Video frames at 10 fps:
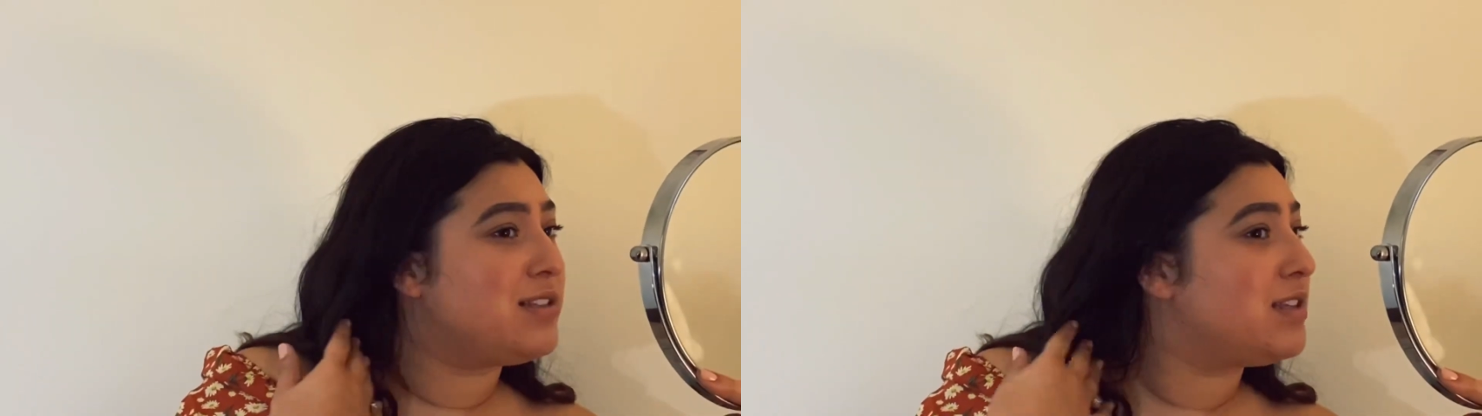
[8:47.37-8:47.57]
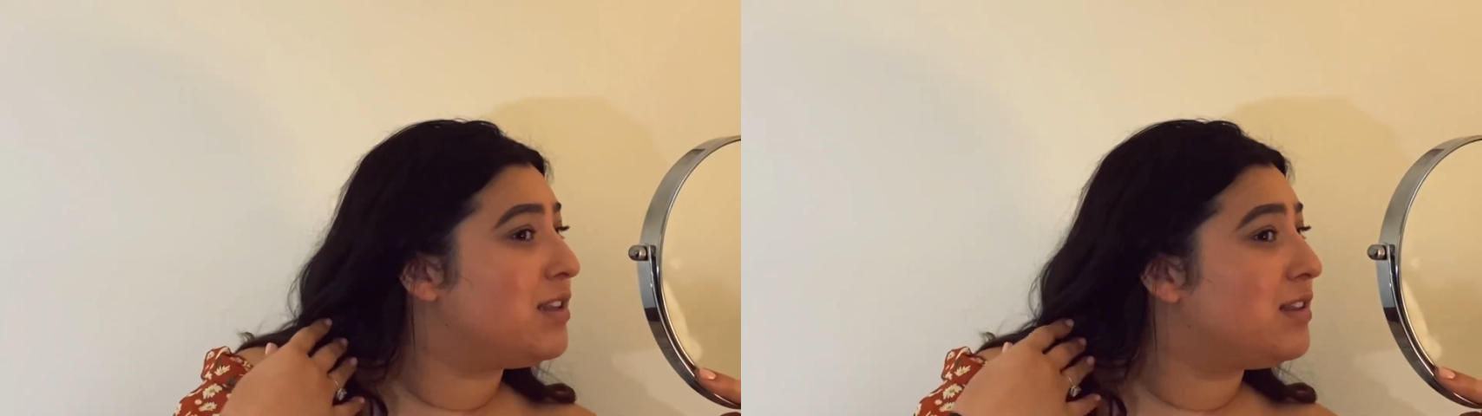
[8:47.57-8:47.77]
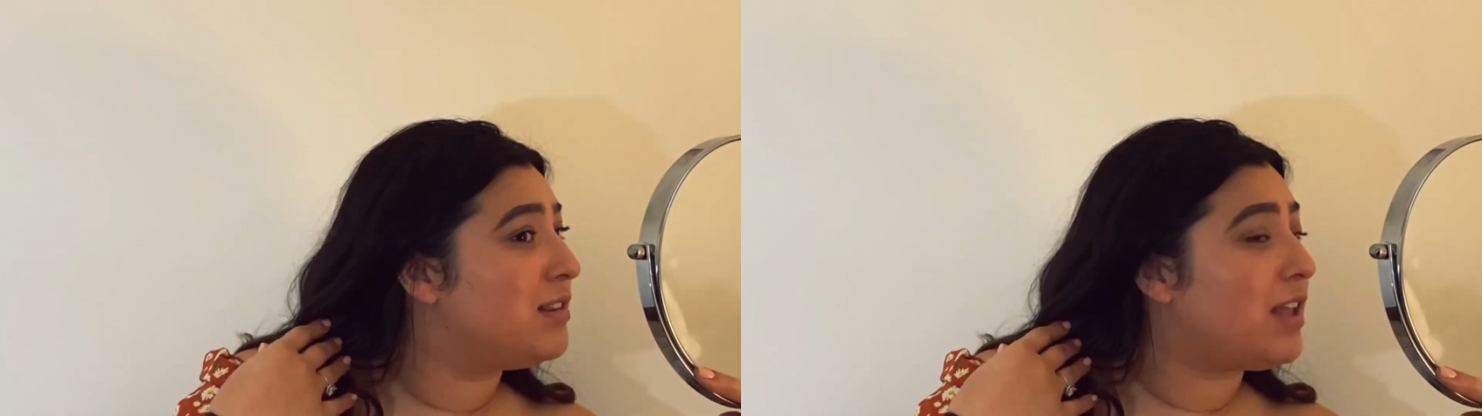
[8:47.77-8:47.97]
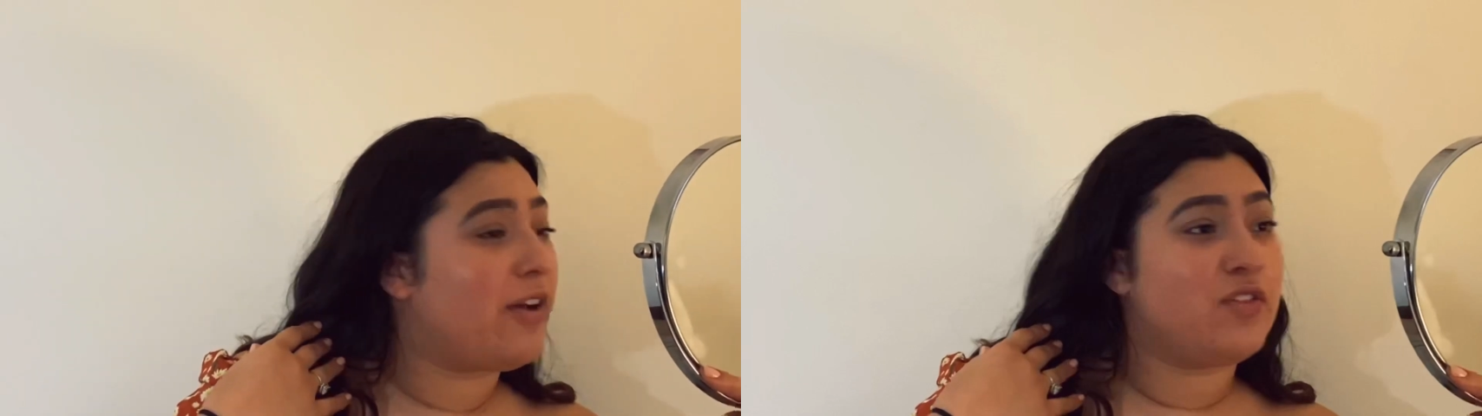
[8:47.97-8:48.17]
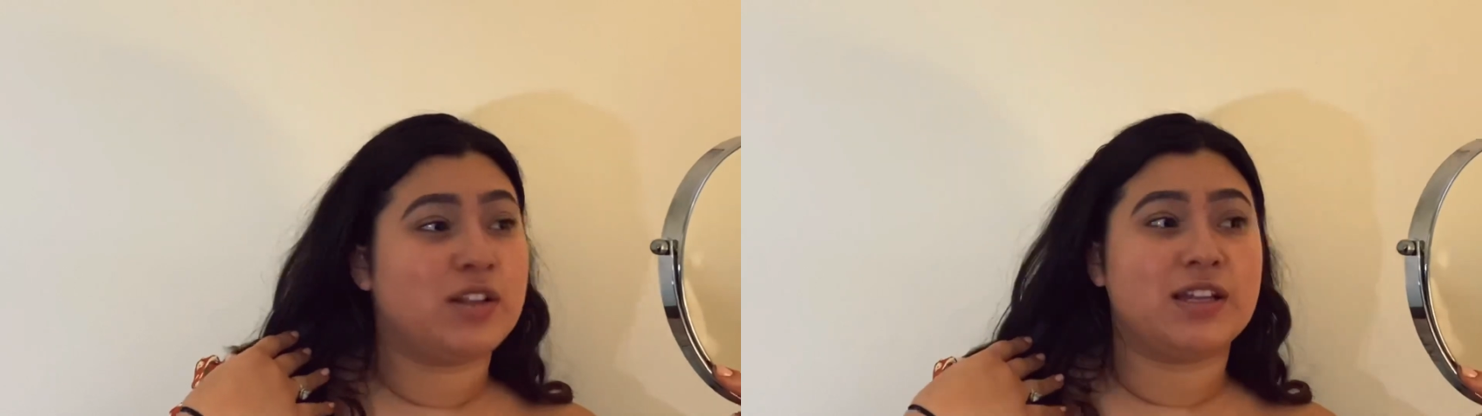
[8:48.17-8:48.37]
and I
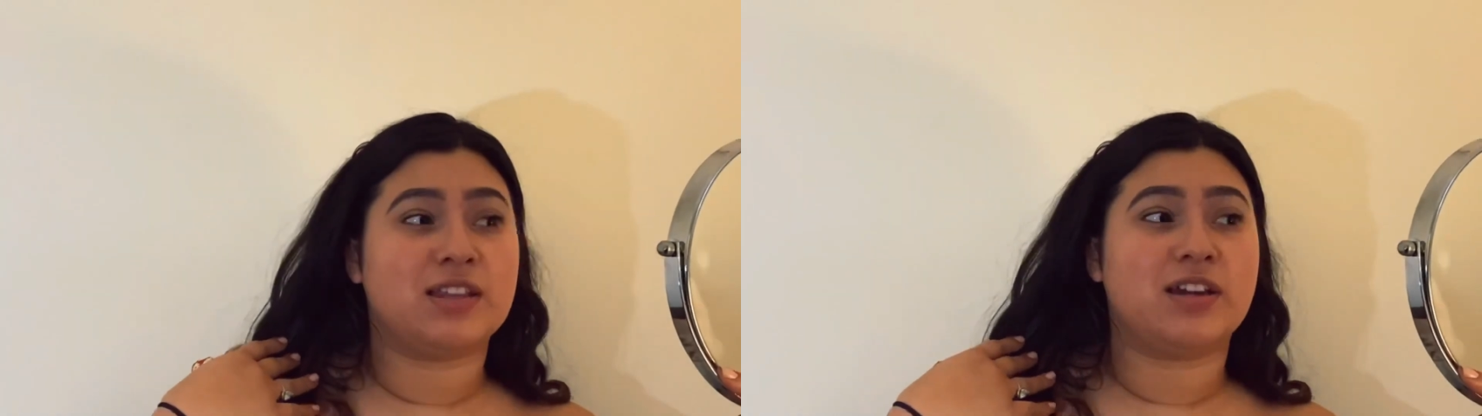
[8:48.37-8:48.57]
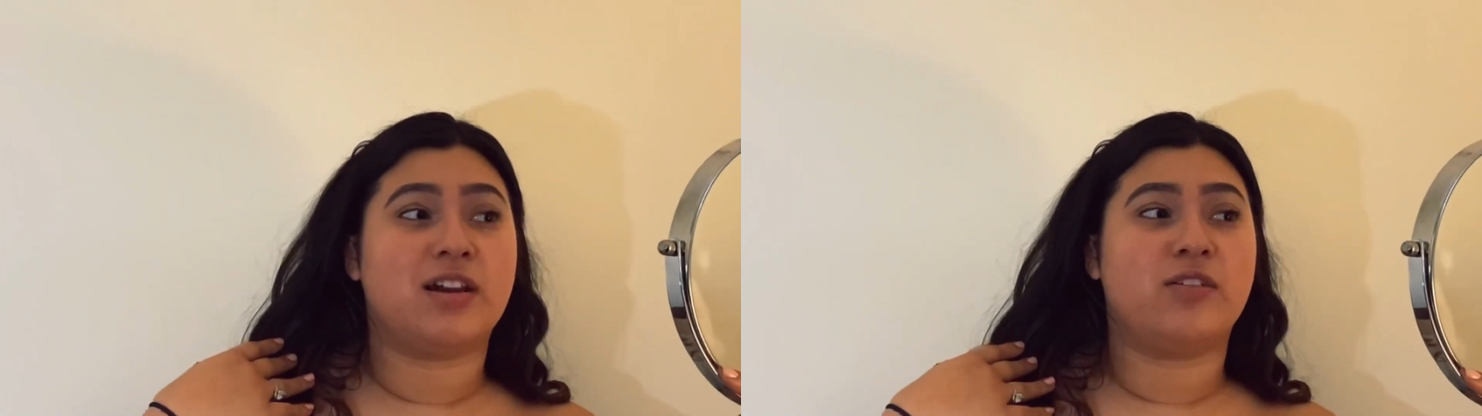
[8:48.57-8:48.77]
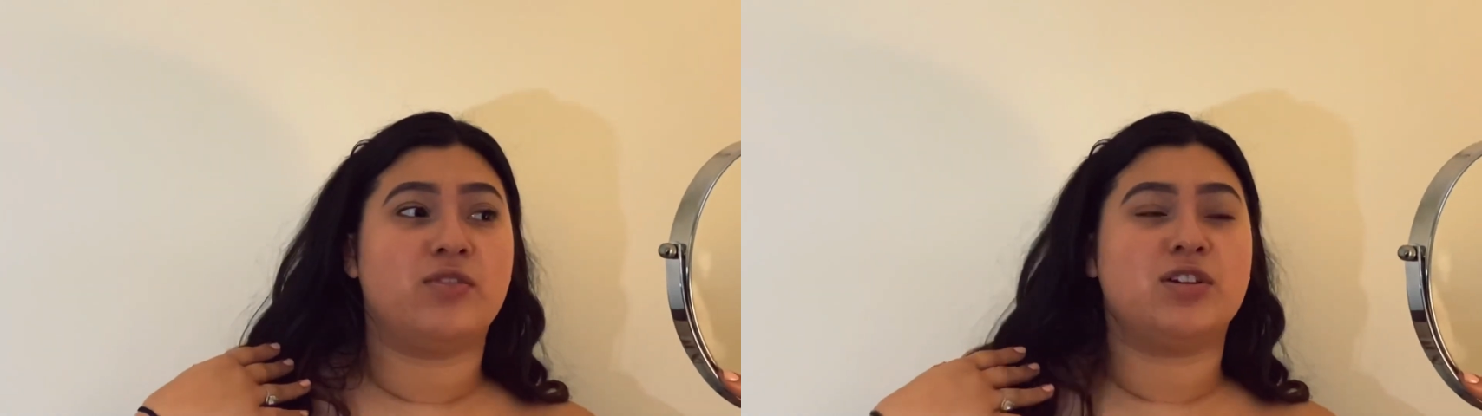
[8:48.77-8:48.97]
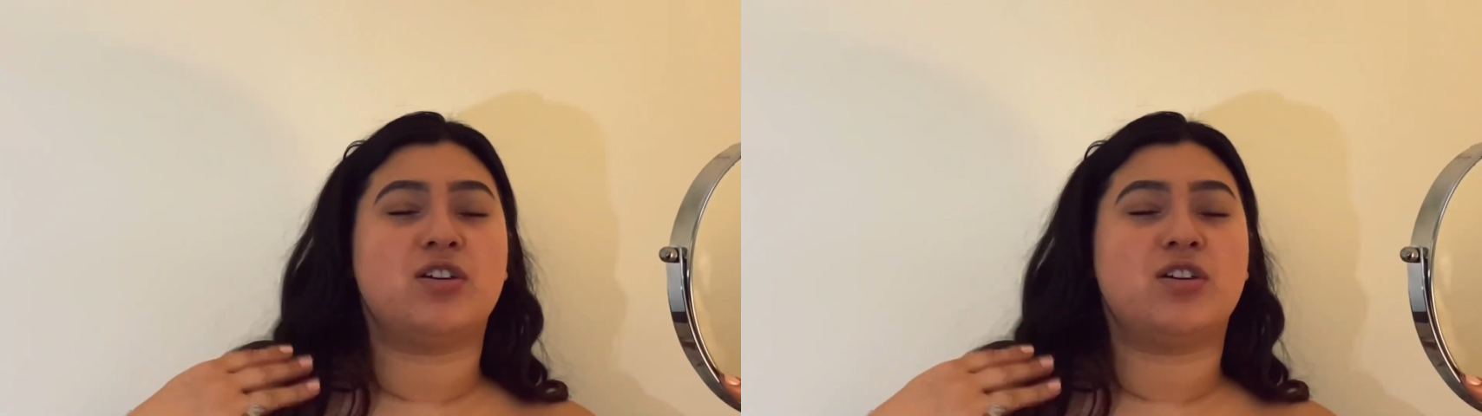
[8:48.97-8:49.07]
feel like the coverage,